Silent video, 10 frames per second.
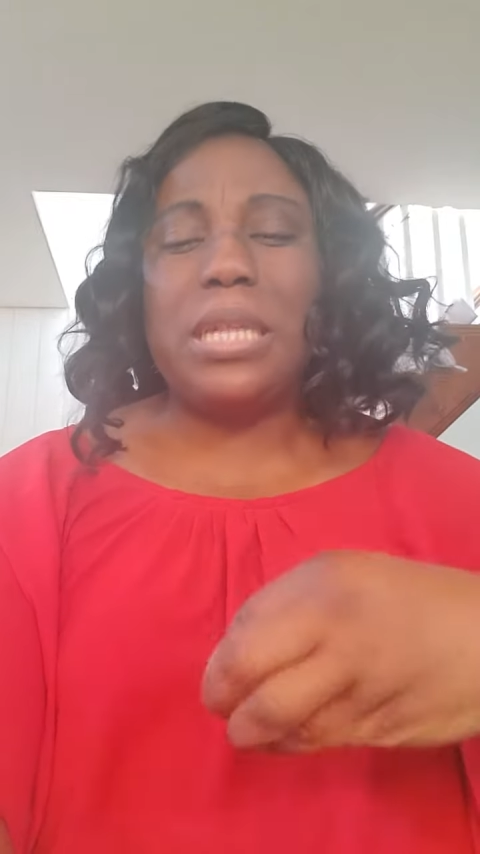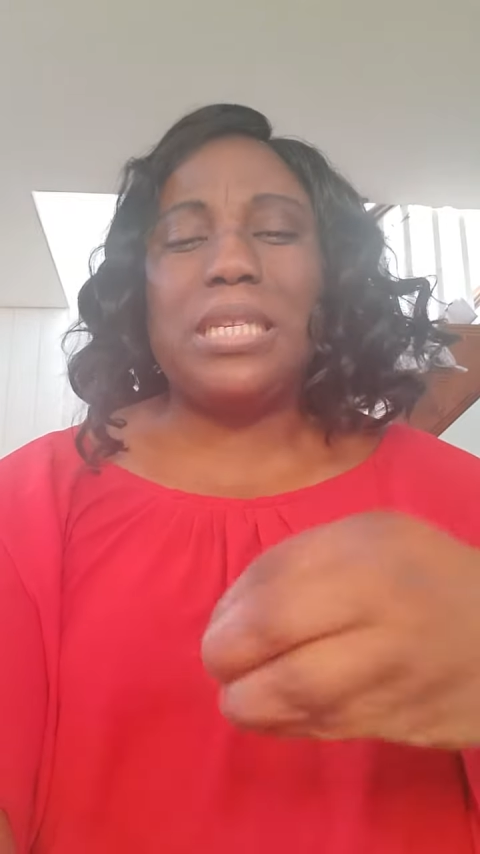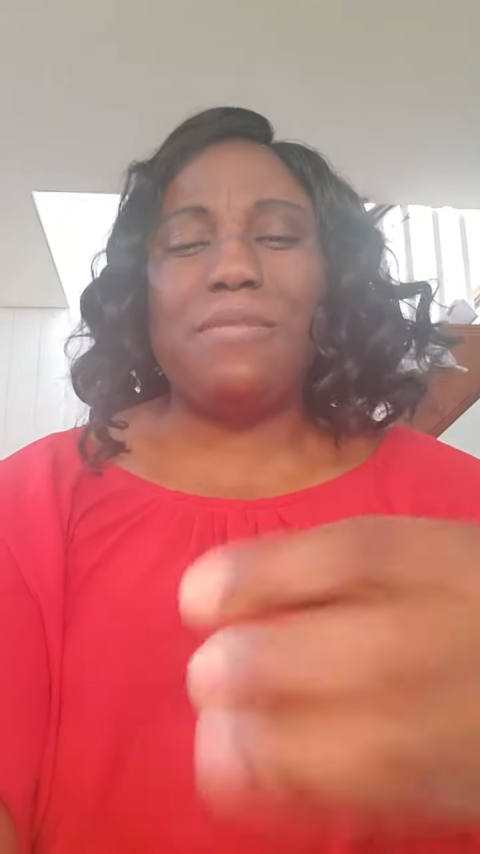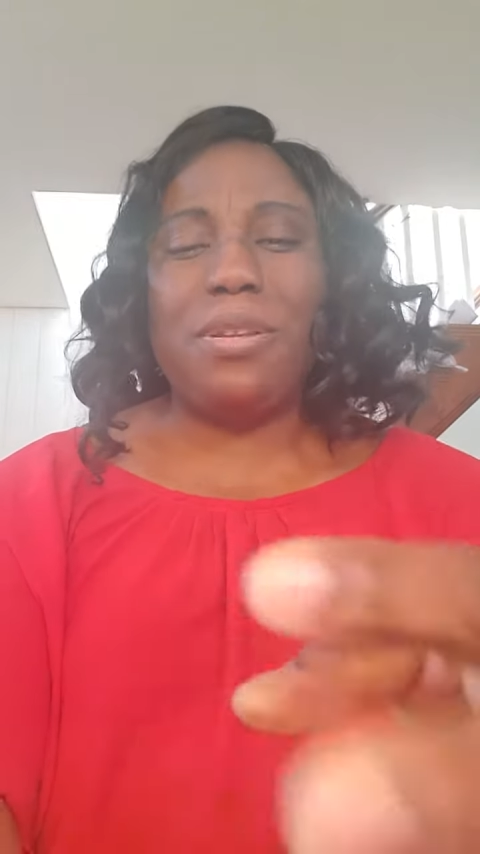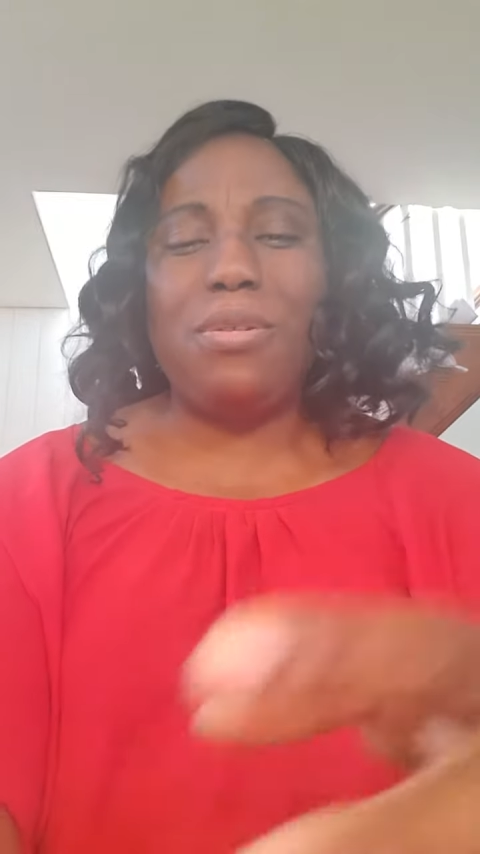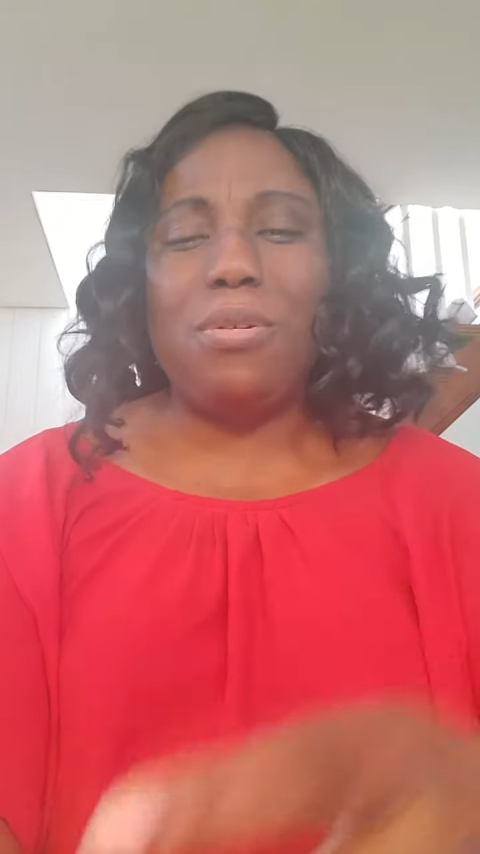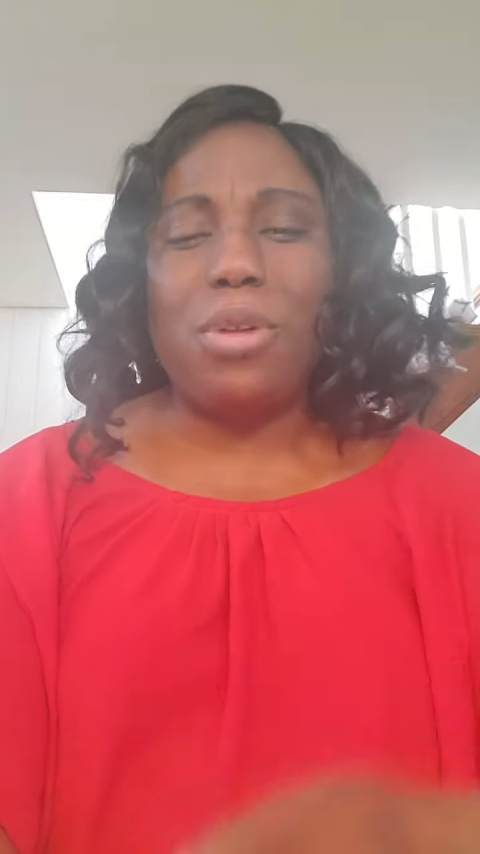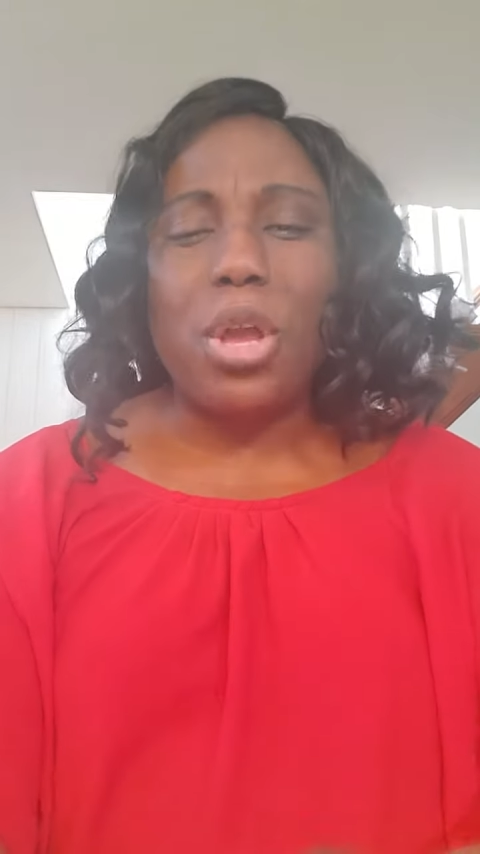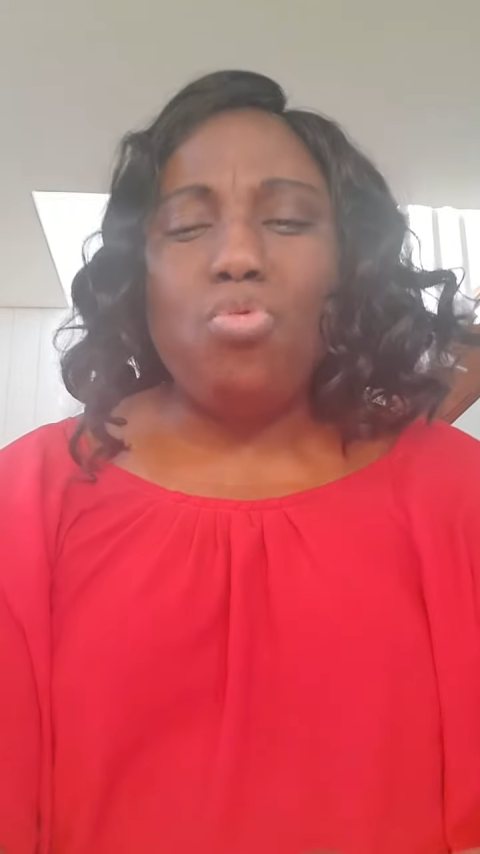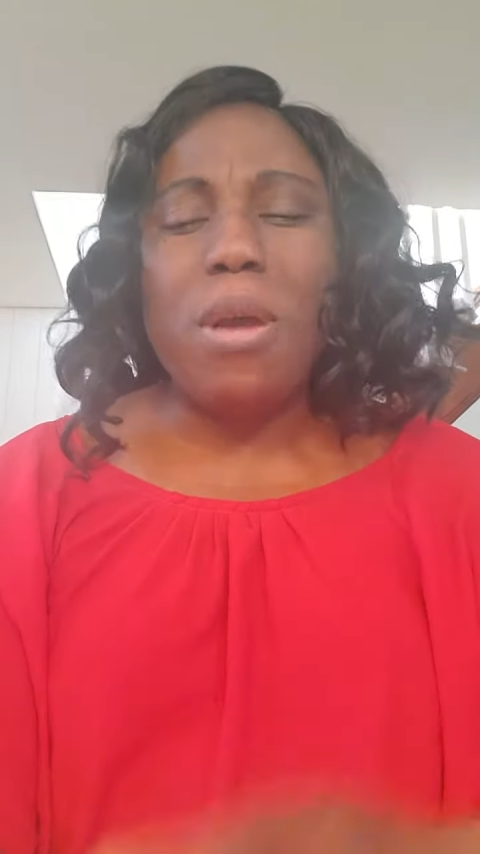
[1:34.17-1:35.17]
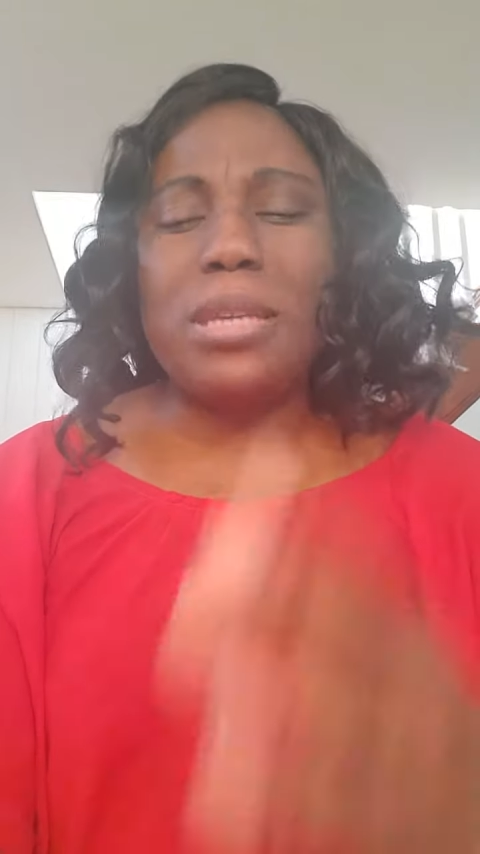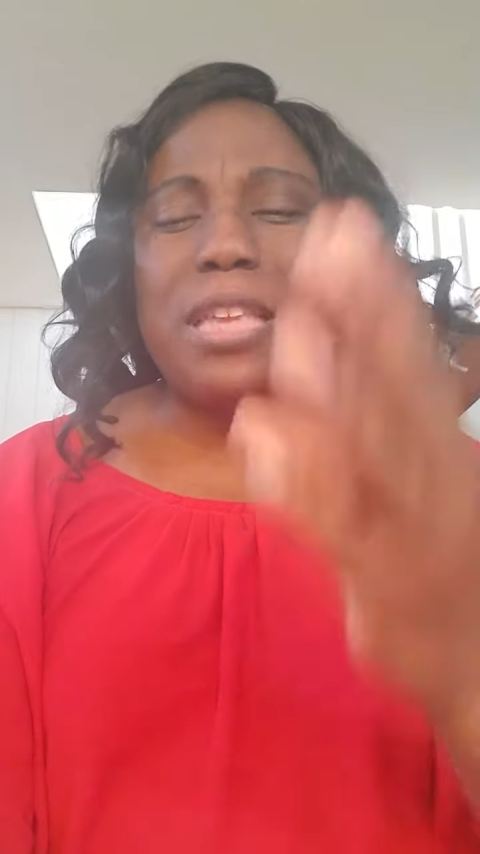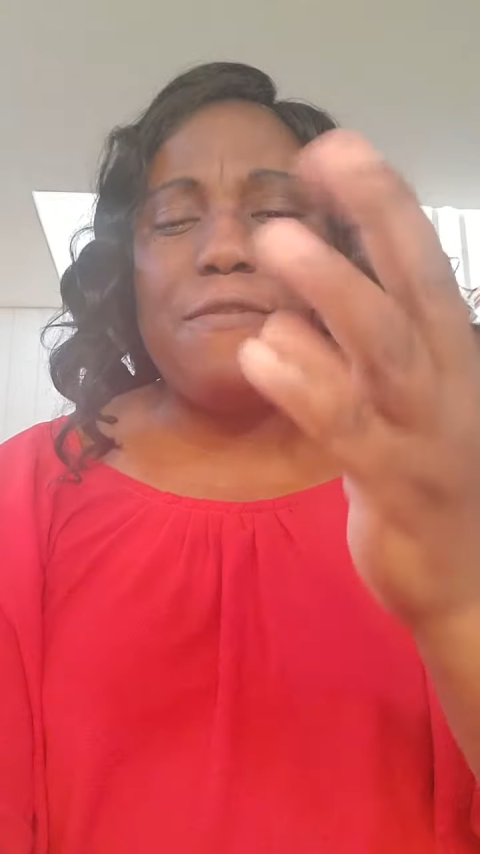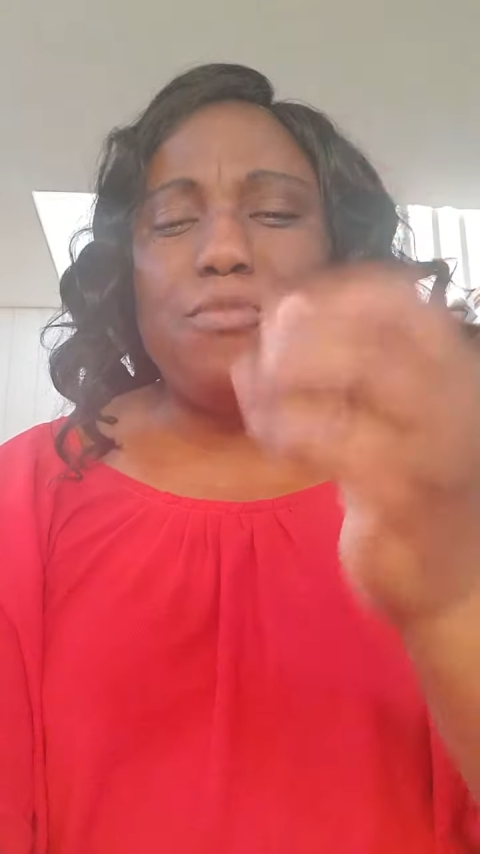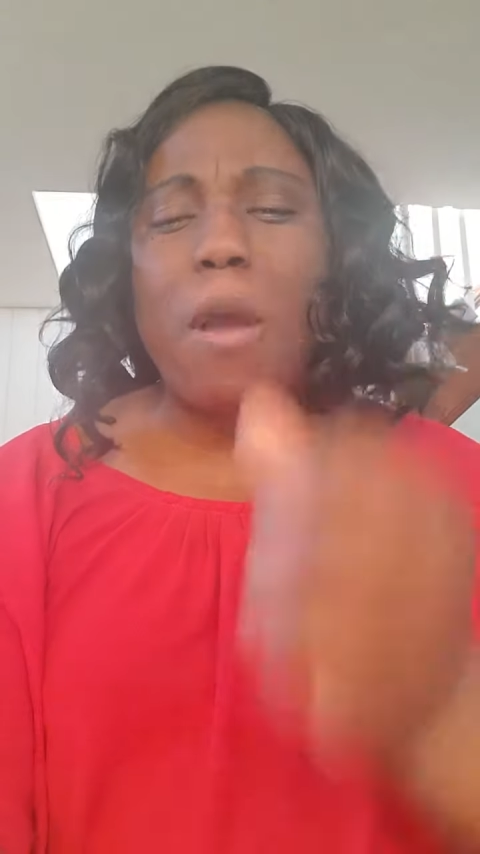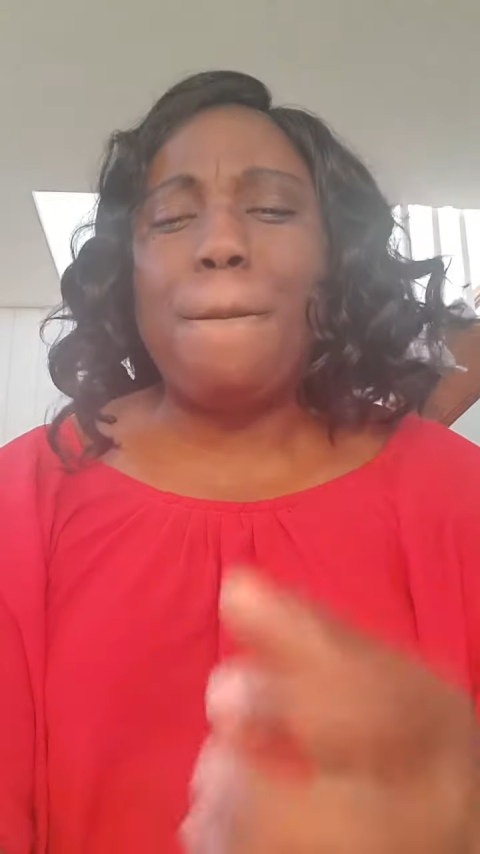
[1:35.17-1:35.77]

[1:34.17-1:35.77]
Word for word: the deeds of the Lord. You are saved from.